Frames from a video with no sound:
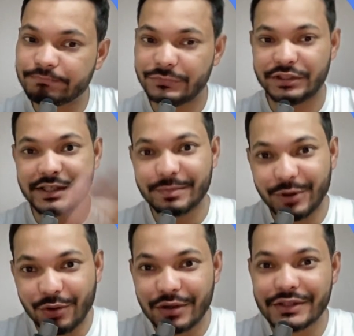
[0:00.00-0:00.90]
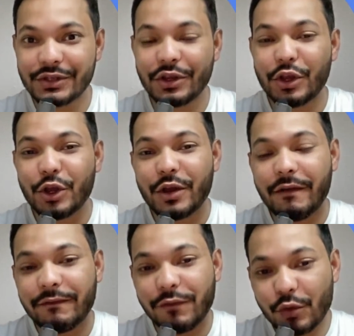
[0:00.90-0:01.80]
just because
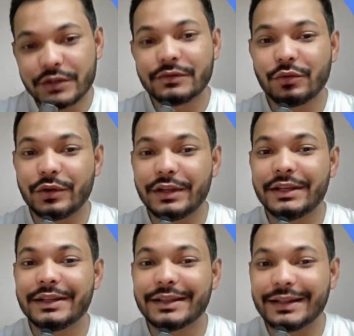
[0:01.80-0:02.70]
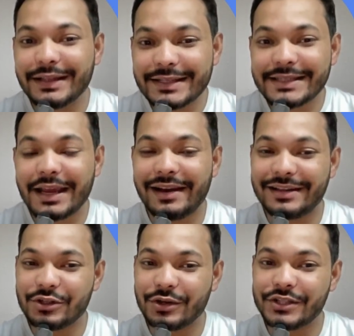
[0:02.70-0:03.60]
forcefully this ad
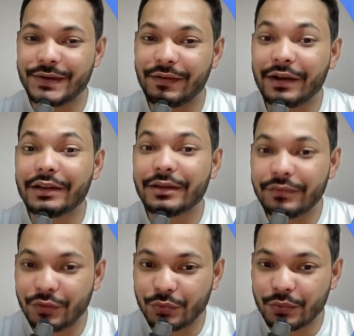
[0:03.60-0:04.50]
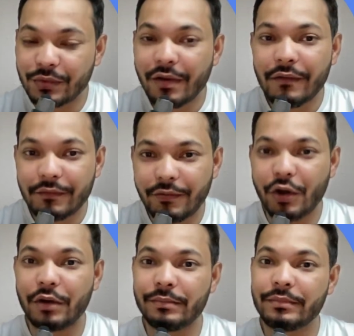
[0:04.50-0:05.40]
is going to generate the view
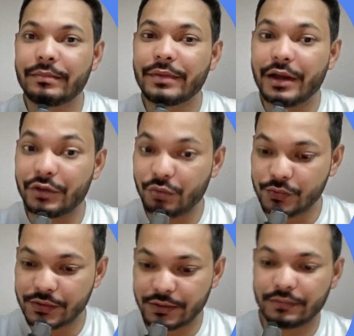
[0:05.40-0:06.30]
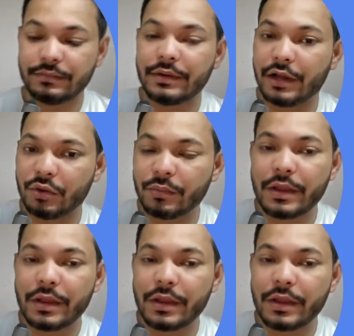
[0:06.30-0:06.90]
from a user. Now